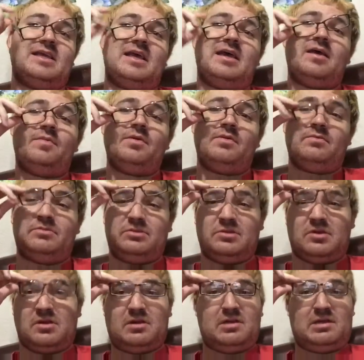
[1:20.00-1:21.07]
I hope you
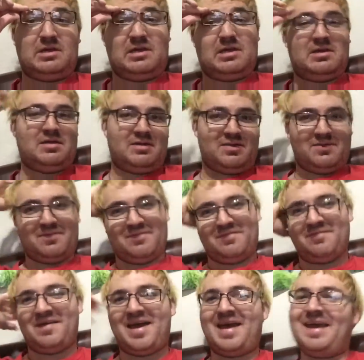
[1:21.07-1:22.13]
enjoy
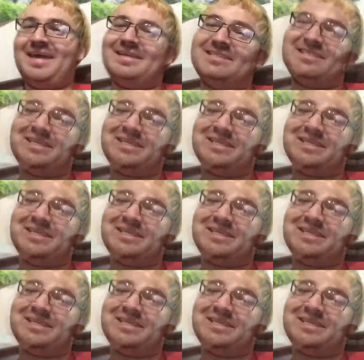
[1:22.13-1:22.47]
my